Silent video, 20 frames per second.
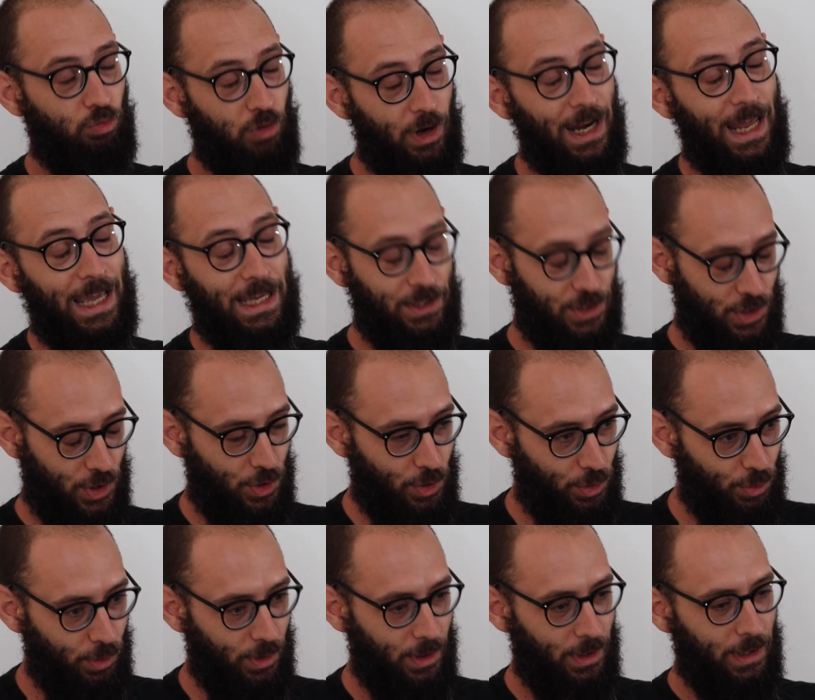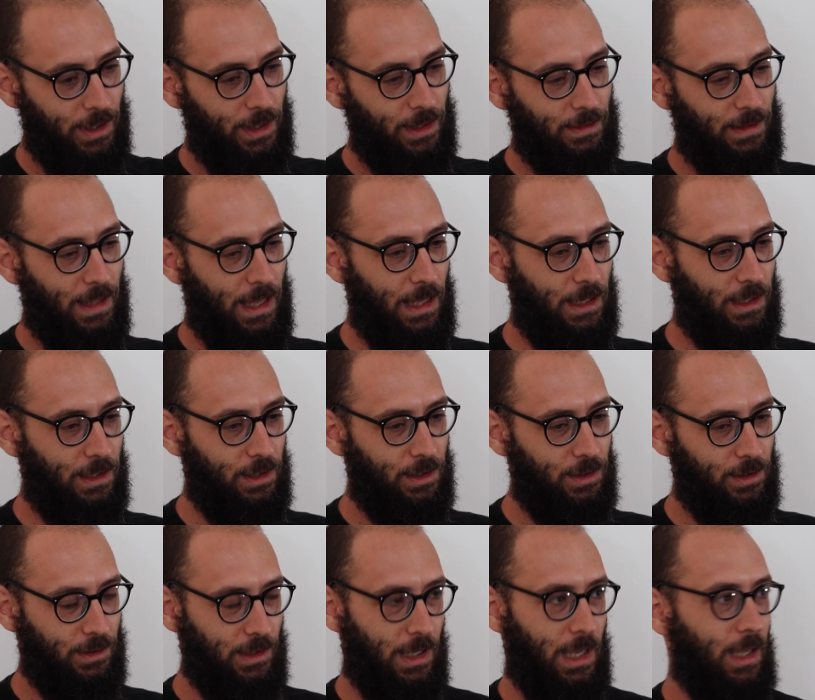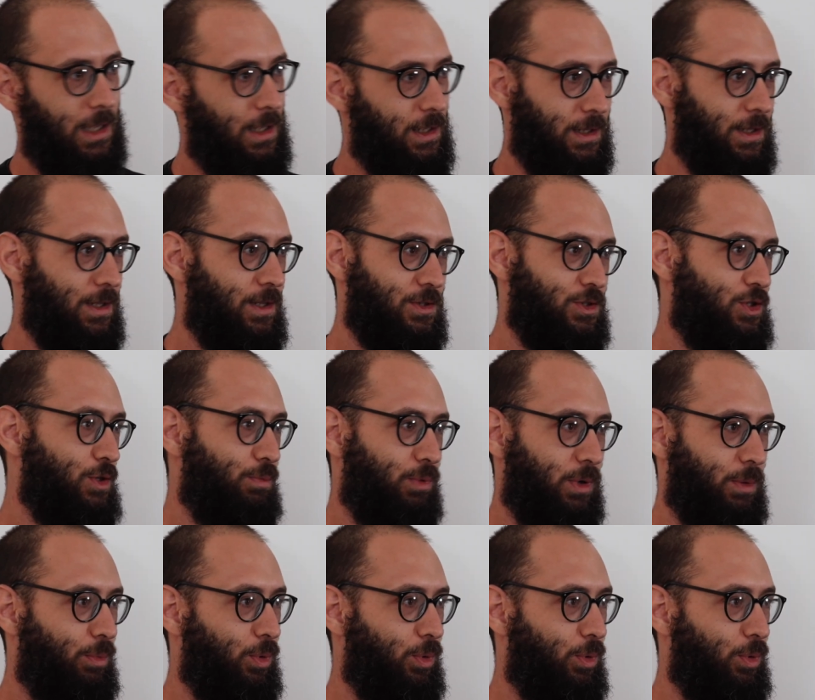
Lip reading: relate to, then yeah, it's super